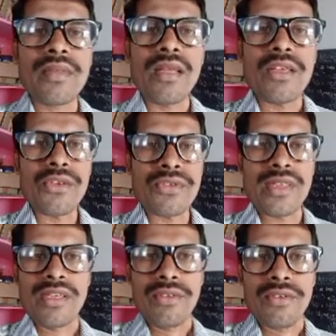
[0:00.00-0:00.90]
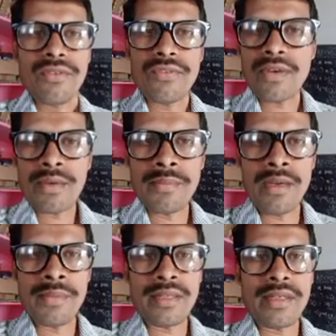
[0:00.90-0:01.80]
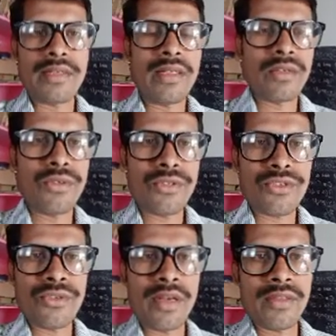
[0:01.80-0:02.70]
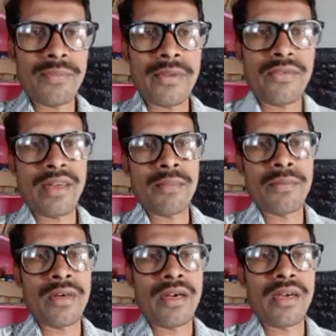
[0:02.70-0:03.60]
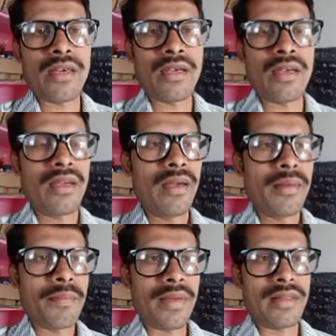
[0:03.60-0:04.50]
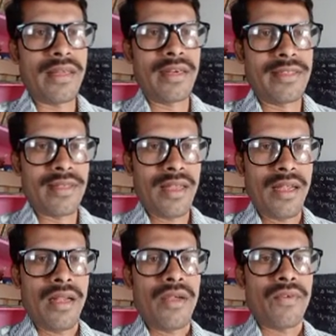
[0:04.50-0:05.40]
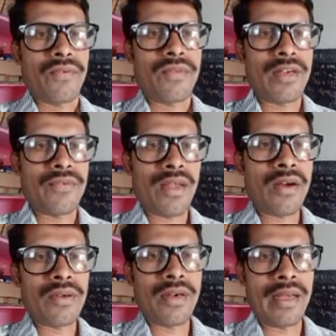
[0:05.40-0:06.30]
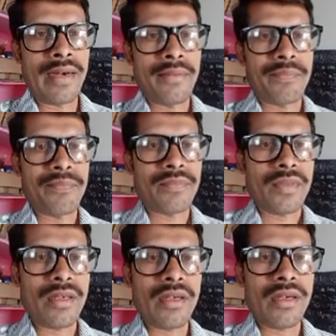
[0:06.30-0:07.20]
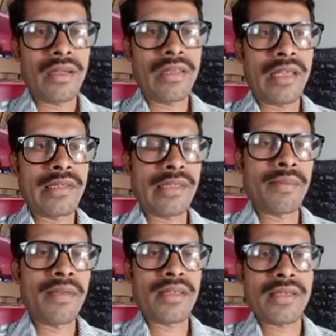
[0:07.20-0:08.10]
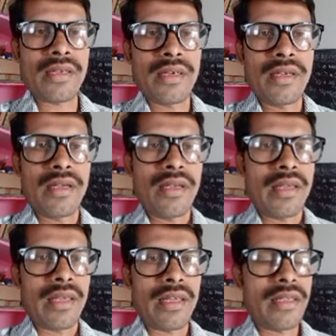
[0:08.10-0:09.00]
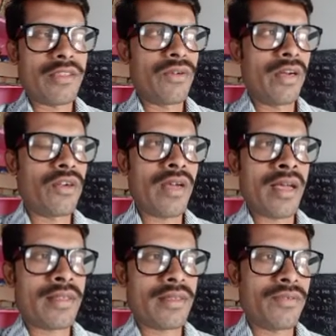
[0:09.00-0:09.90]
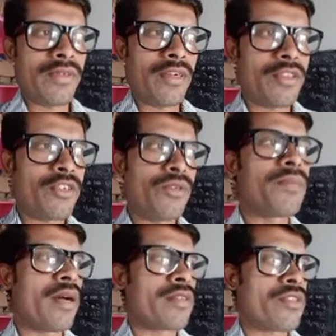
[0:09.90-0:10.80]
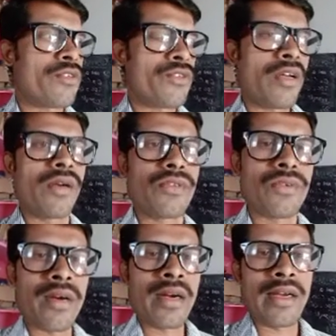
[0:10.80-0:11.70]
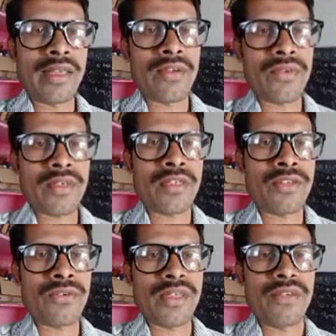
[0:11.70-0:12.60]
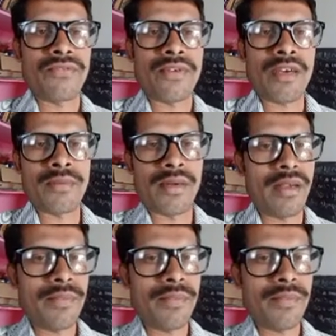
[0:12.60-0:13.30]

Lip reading: using formula method. Those two are the very important methods that we have to learn. In the examination, he is going to ask for 2 marks to solve quadratic equation using formula.